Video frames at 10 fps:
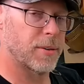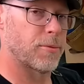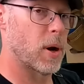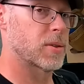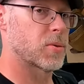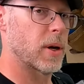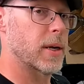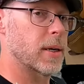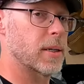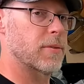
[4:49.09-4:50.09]
very
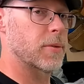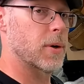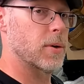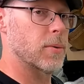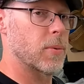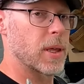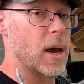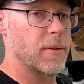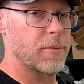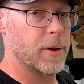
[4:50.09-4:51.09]
frustrating and difficult with a
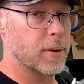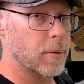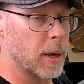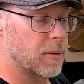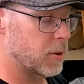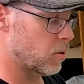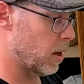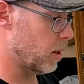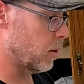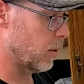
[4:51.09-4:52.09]
high failure rate if you
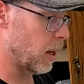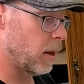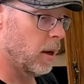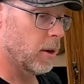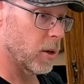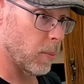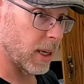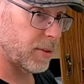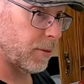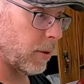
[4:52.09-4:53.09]
try to do that. You're much